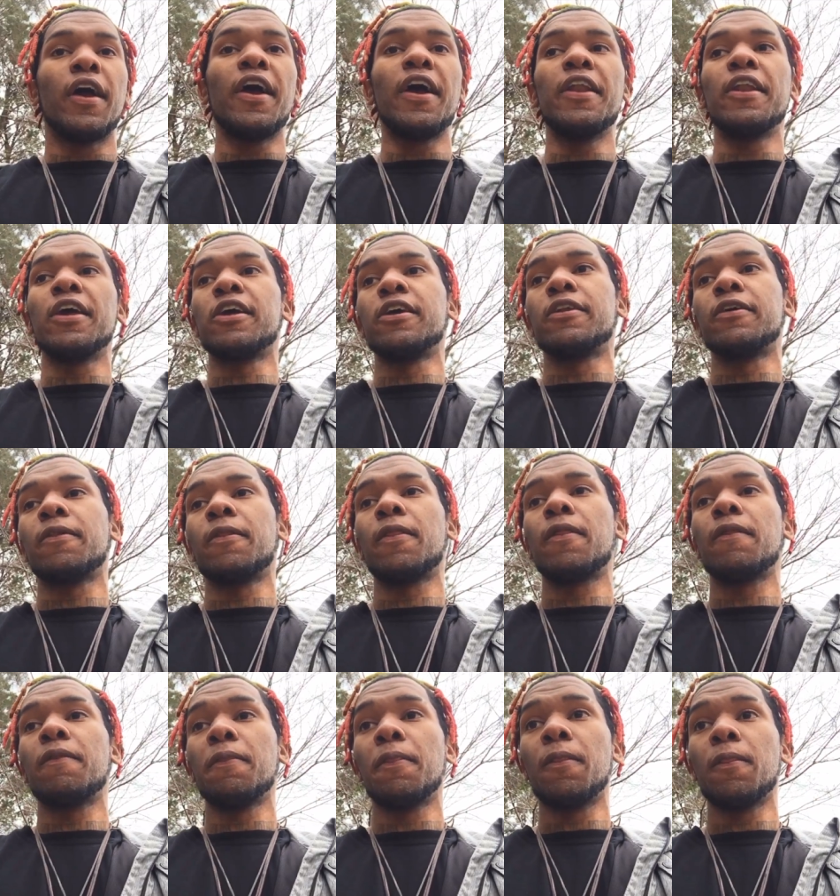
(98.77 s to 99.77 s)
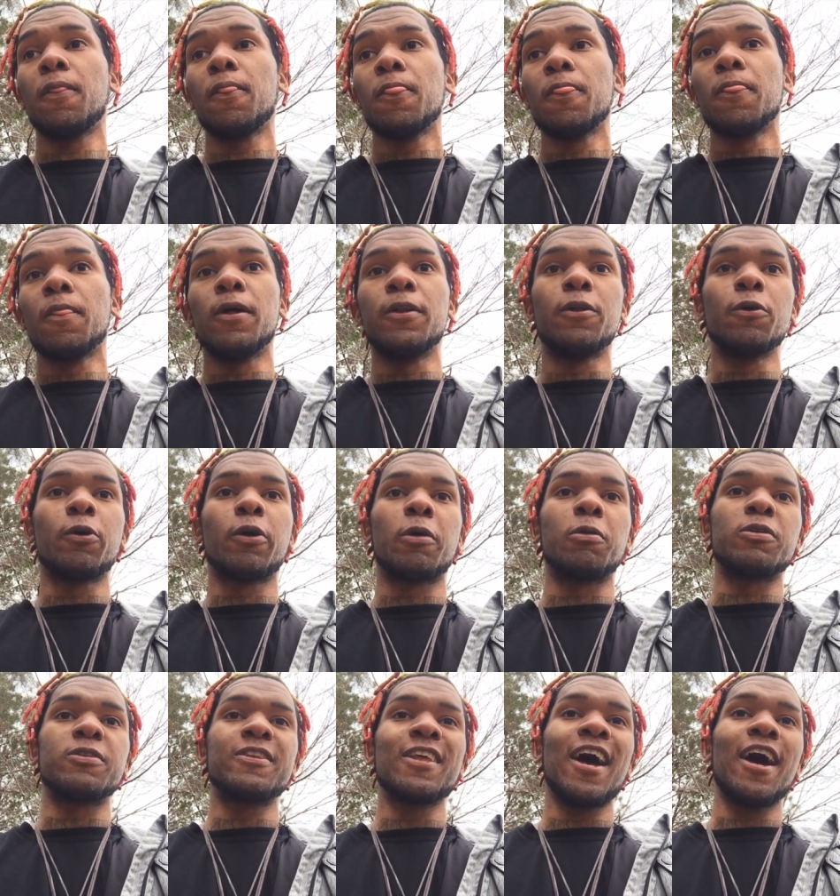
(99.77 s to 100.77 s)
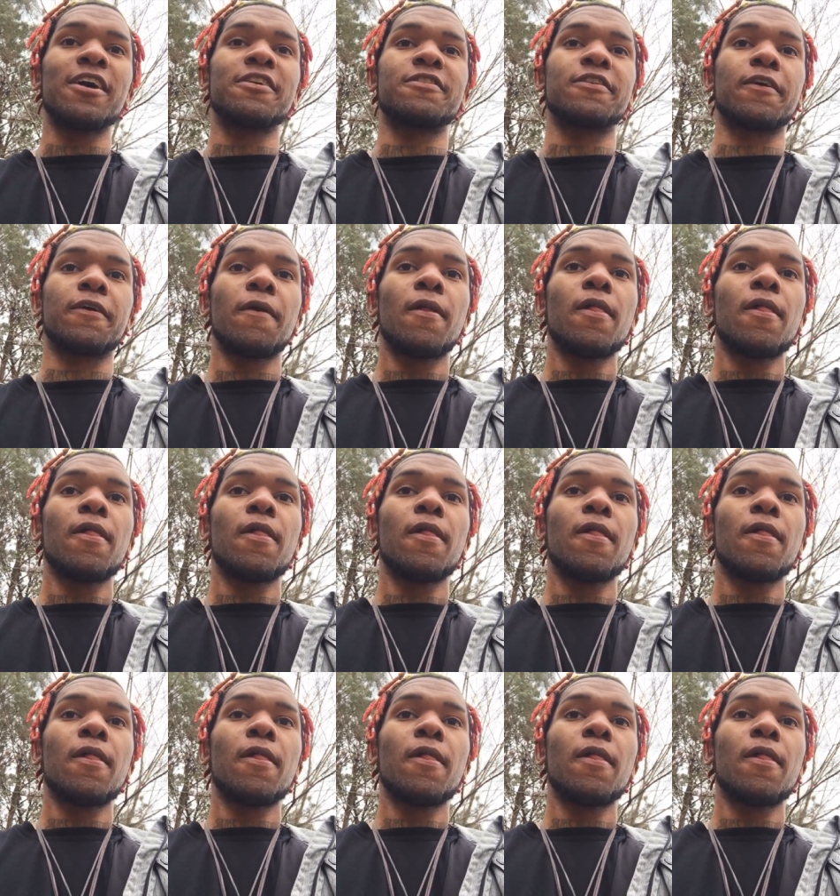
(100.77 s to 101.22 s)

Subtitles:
Yeah, nigga, the dookie was toxic.